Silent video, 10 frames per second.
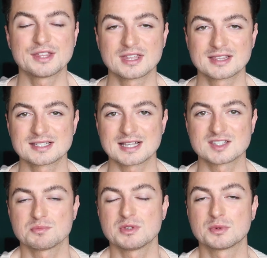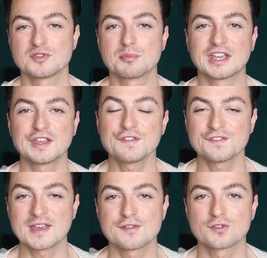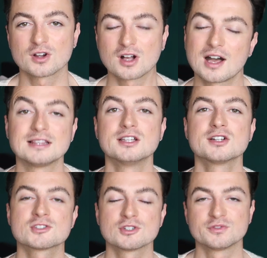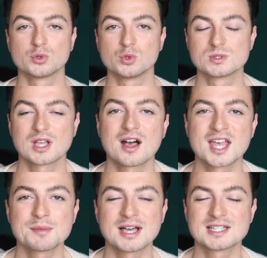I think this has to be one of my favorite Kai looks of all time.